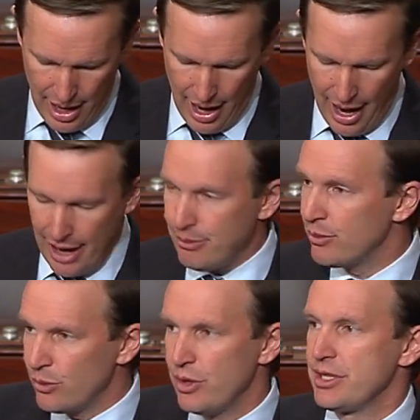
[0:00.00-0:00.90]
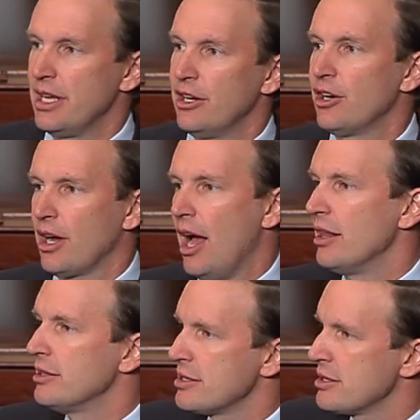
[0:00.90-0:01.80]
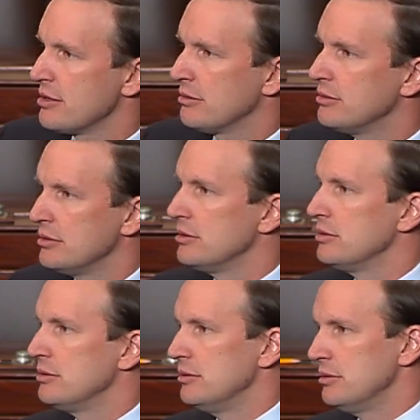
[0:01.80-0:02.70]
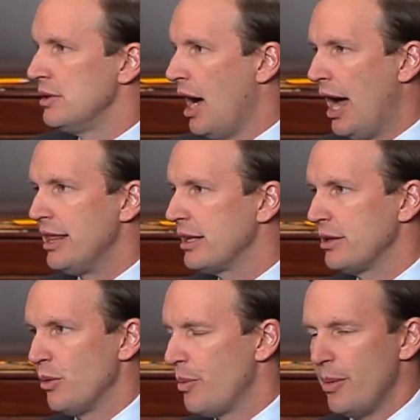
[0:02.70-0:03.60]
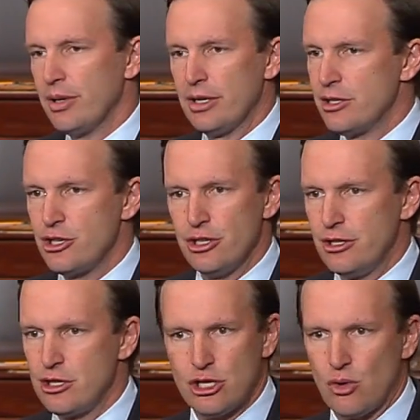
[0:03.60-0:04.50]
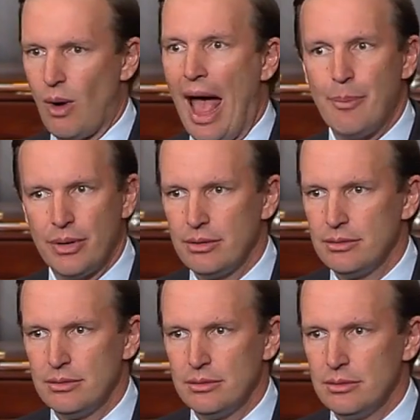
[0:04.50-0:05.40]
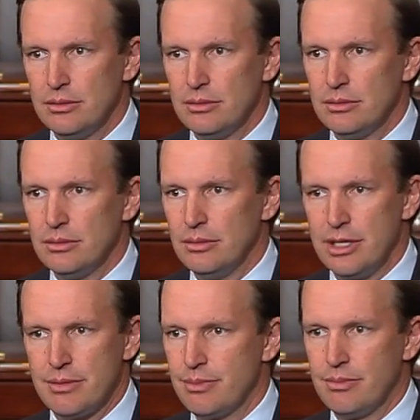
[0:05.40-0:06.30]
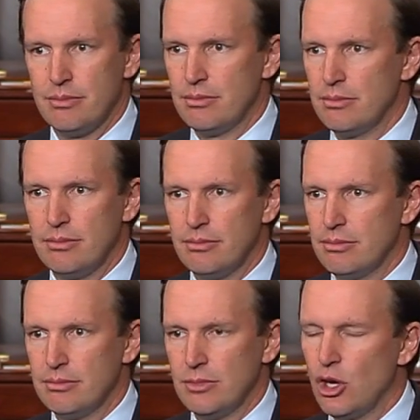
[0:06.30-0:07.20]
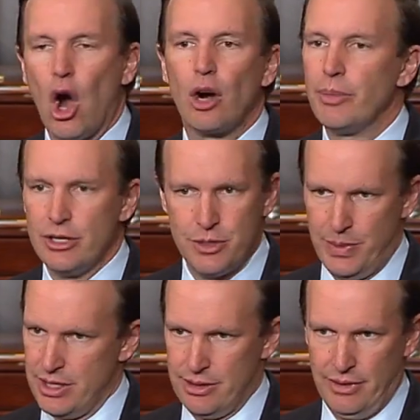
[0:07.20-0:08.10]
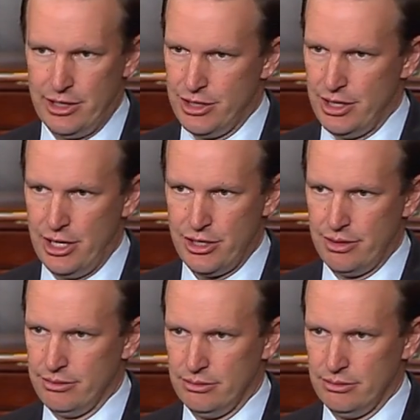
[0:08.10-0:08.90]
I'm with Senator Collins. I think that Republicans should scrap this garbage piece of legislation.